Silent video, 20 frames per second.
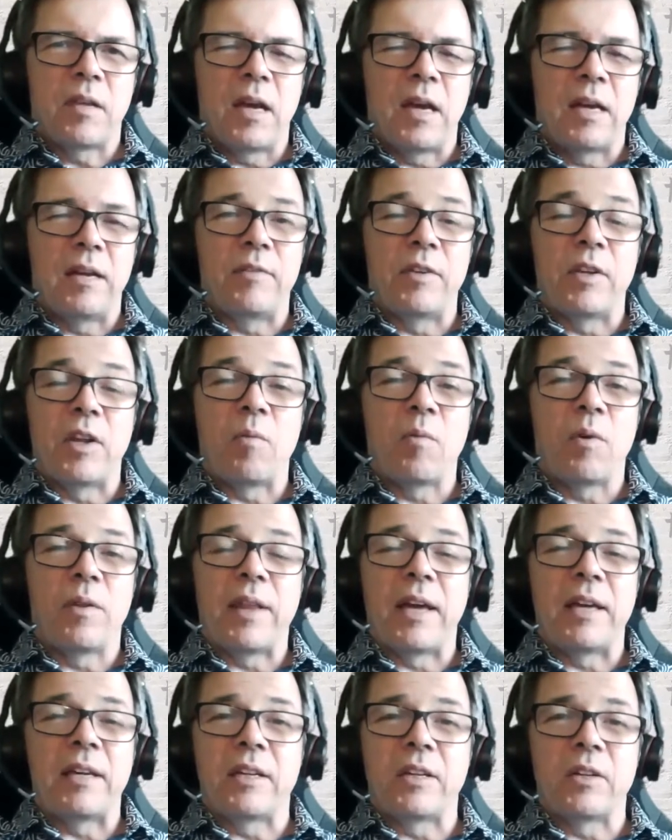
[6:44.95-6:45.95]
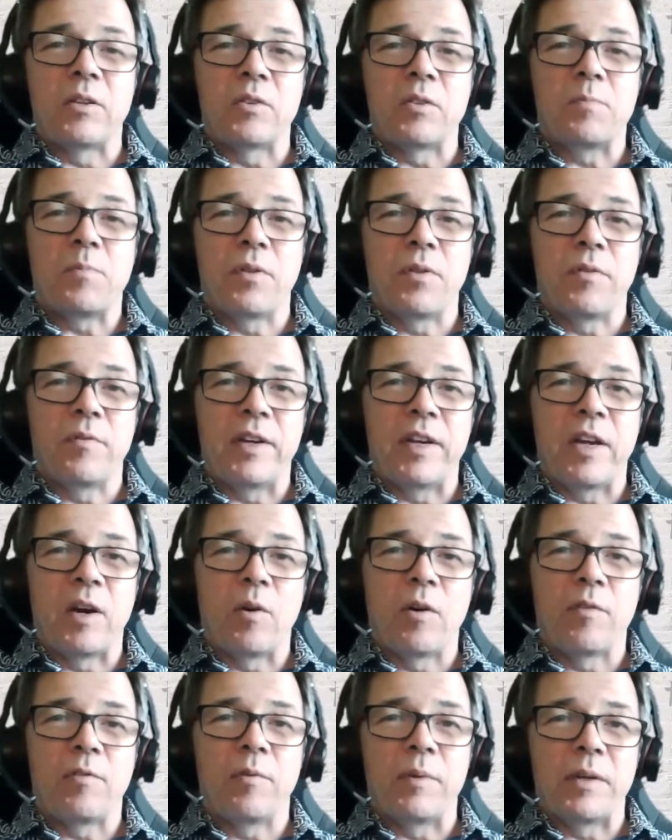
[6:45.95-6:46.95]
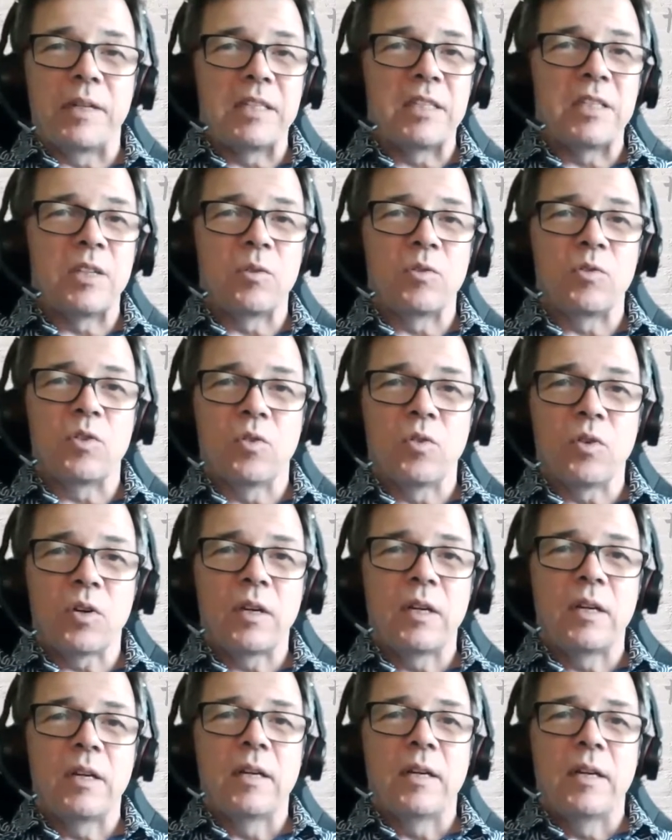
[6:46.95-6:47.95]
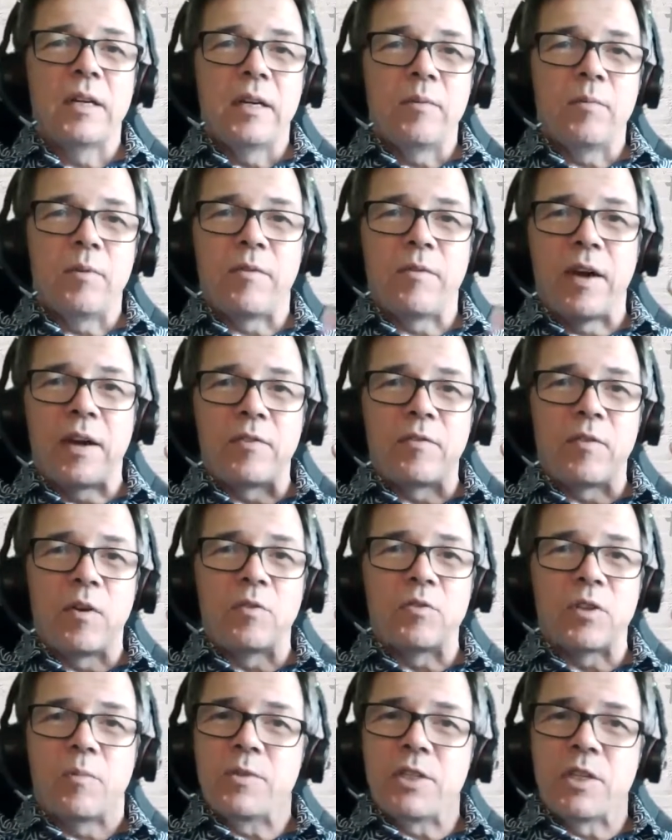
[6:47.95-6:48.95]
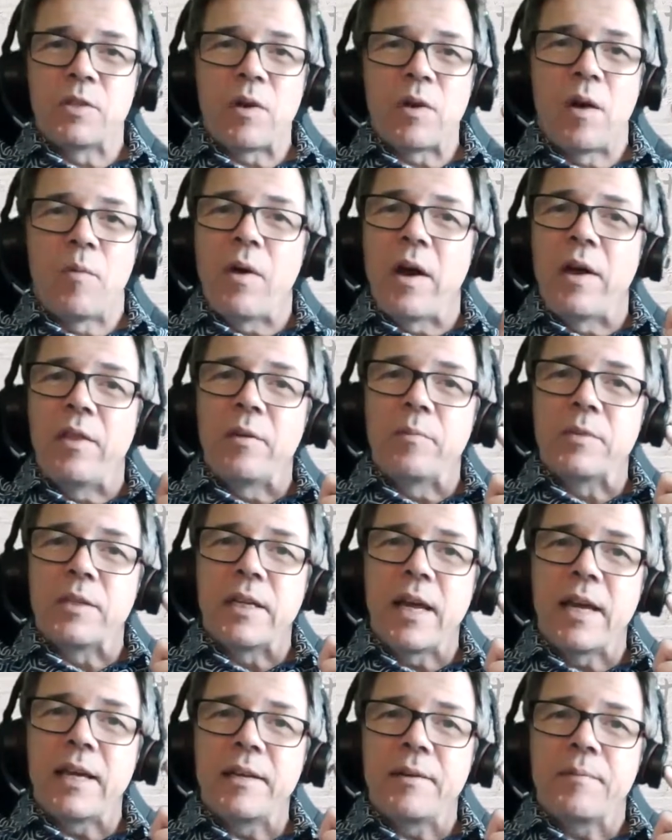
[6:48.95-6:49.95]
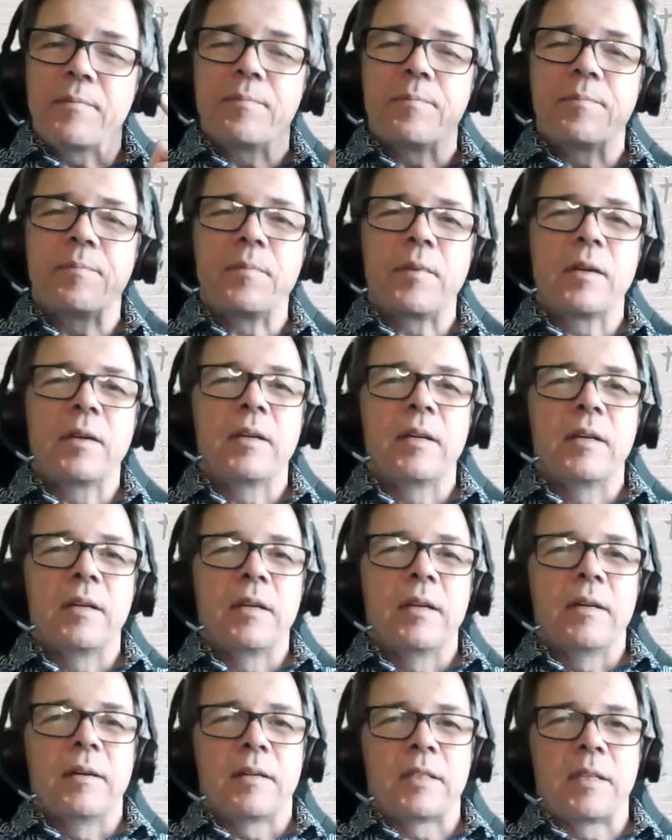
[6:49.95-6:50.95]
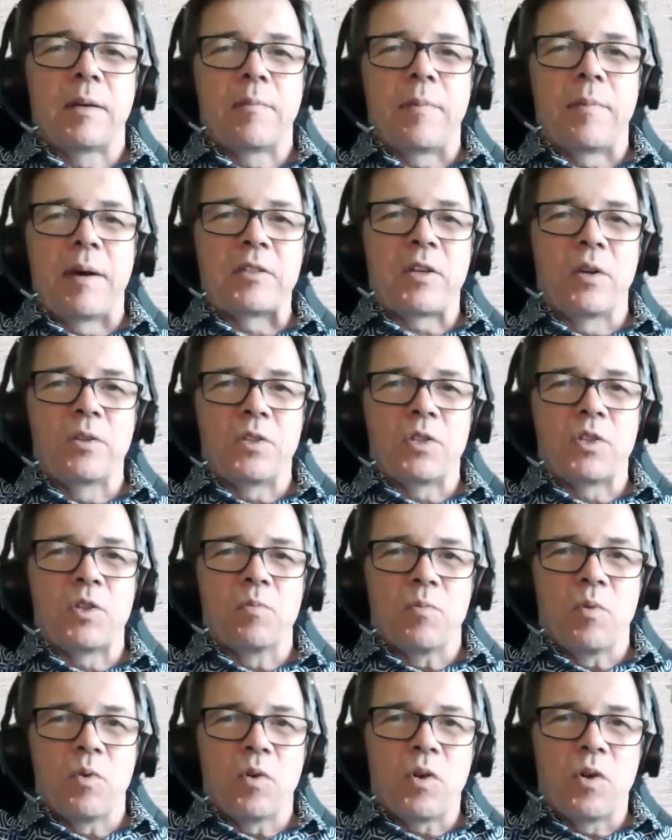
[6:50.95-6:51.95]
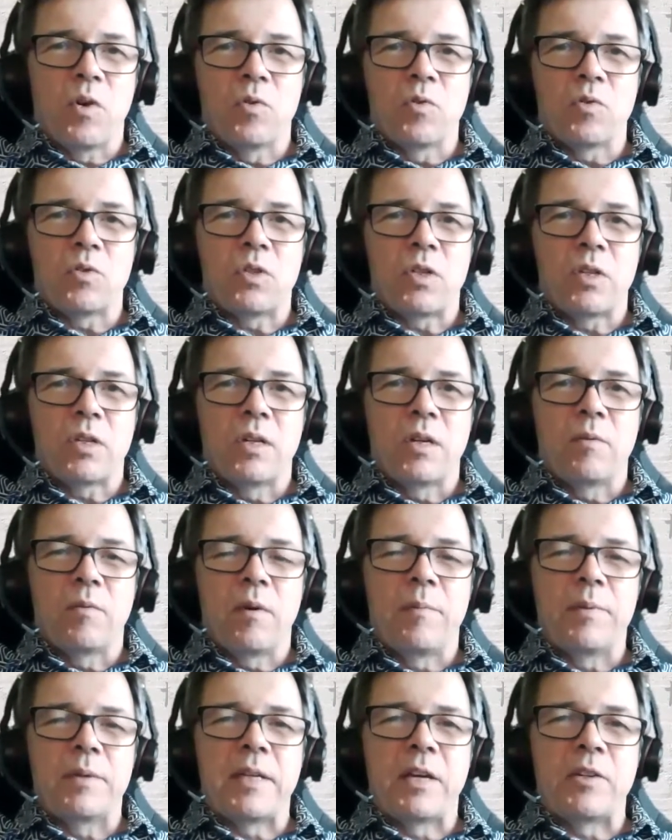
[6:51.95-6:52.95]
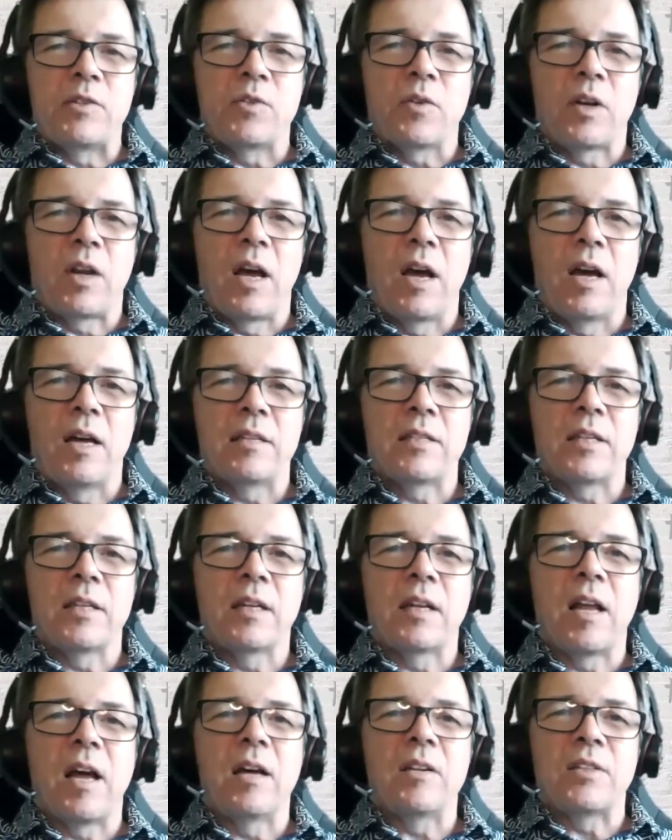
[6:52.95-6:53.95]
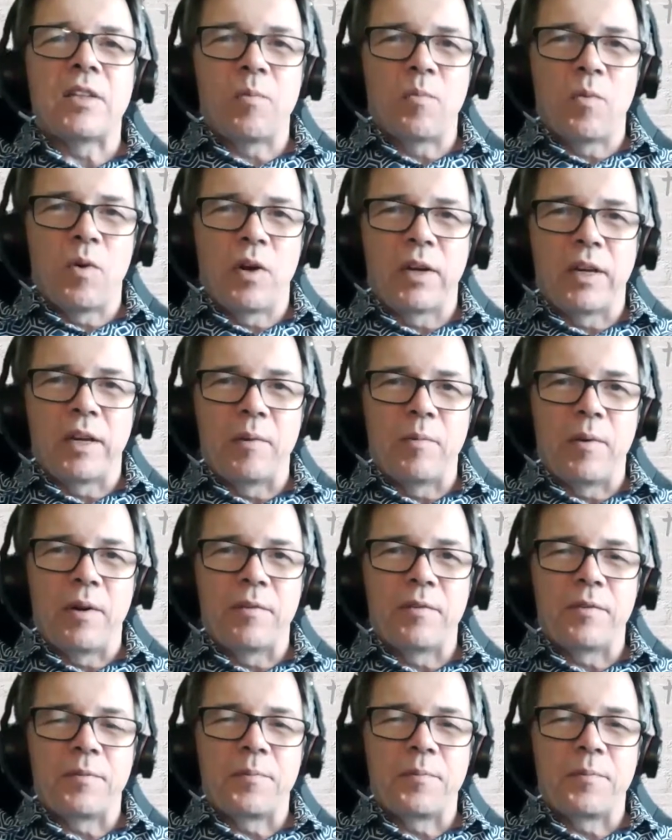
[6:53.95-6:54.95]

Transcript: And if you don't want that, you can always put the video off and we can still talk with headphones on, which is why I'm wearing them today, because I'm about to go into some more calls with potential clients and clients I'm working with.